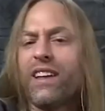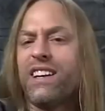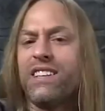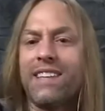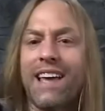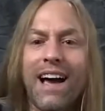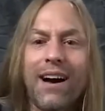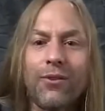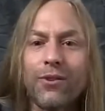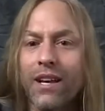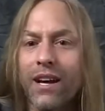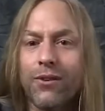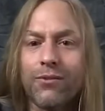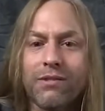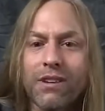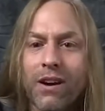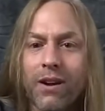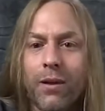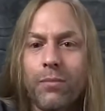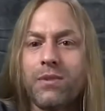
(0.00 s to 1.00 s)
like a down, down,
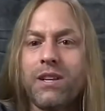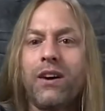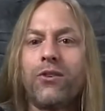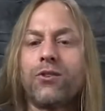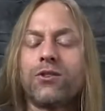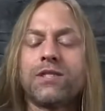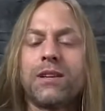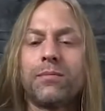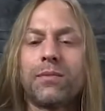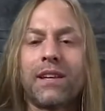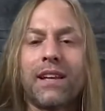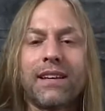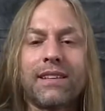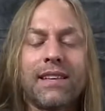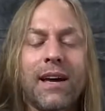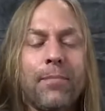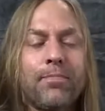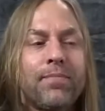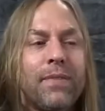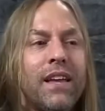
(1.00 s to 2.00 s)
down, up, down, or something like
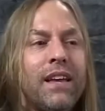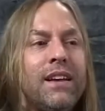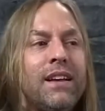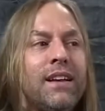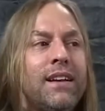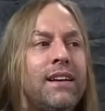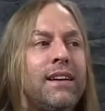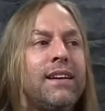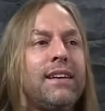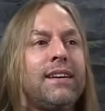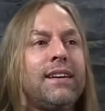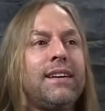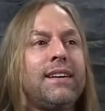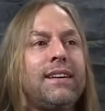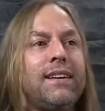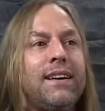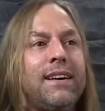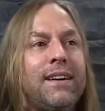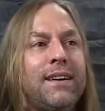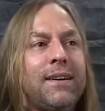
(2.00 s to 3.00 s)
that.
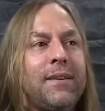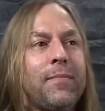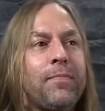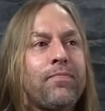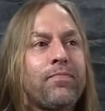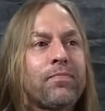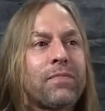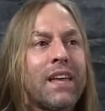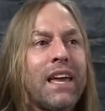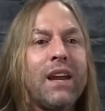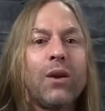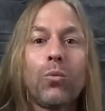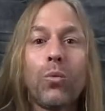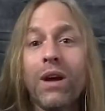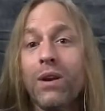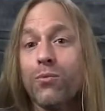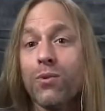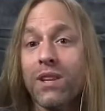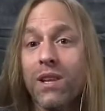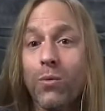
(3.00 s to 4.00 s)
Um, and it
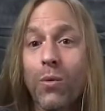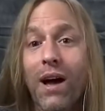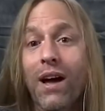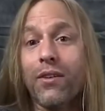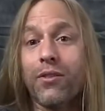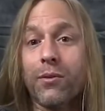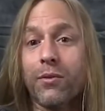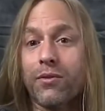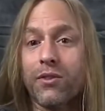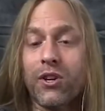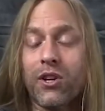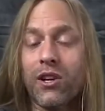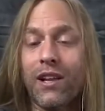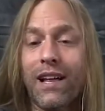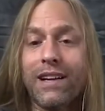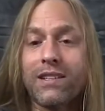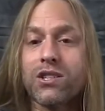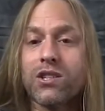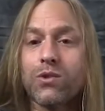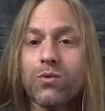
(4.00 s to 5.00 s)
went really well. The, the
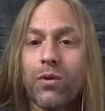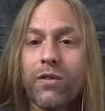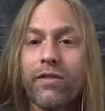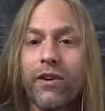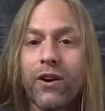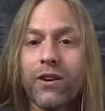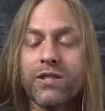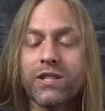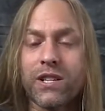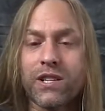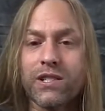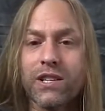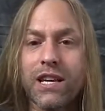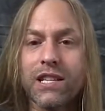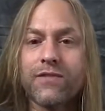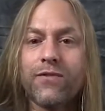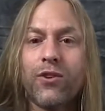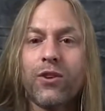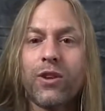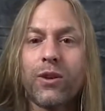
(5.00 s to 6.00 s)
classes were very
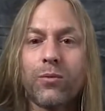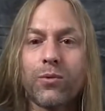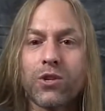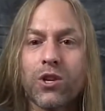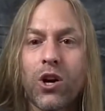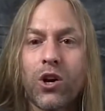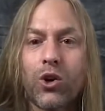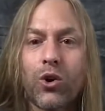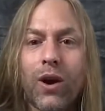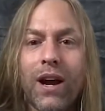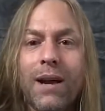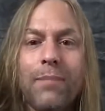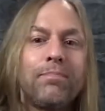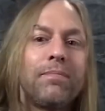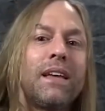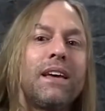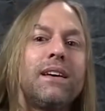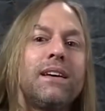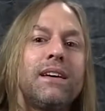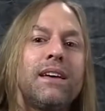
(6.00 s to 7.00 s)
successful, and it was all great.
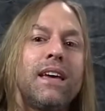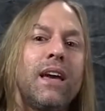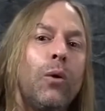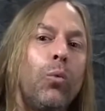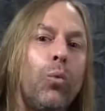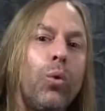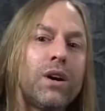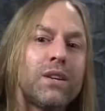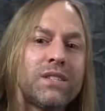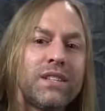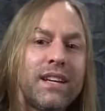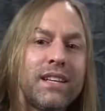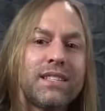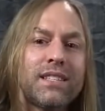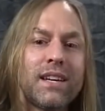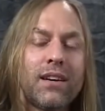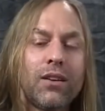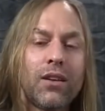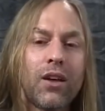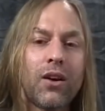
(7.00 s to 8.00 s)
It wasn't
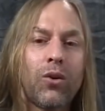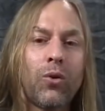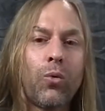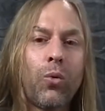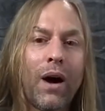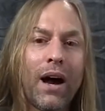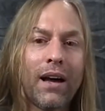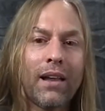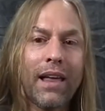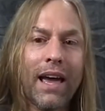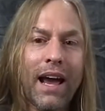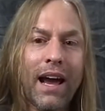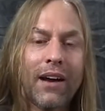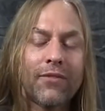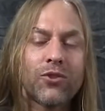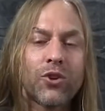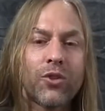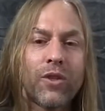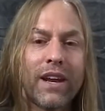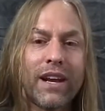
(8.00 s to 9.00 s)
until a while
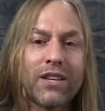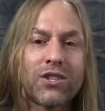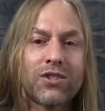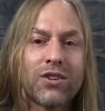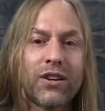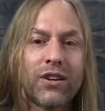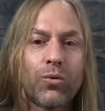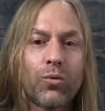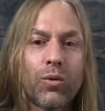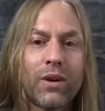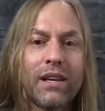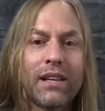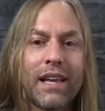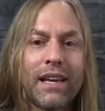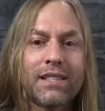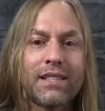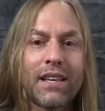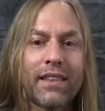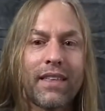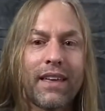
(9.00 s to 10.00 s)
after that I started
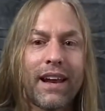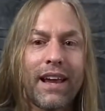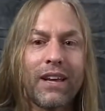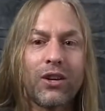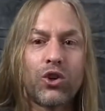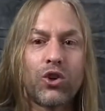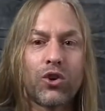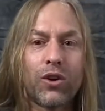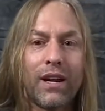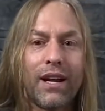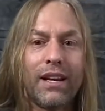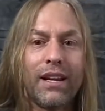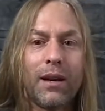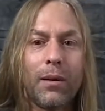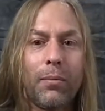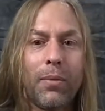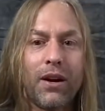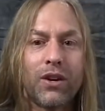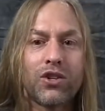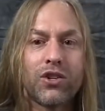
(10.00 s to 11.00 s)
realizing that I had created
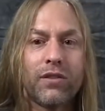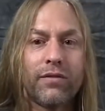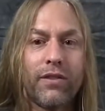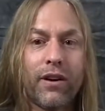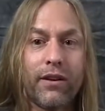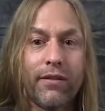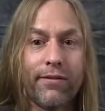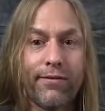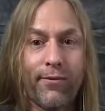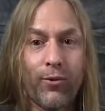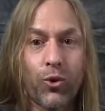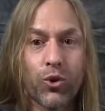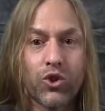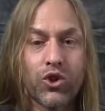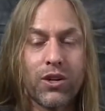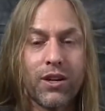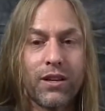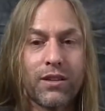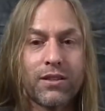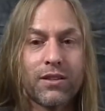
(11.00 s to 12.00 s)
a bunch of
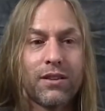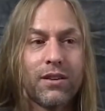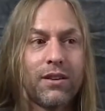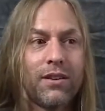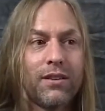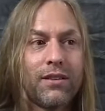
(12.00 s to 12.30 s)
unfortunate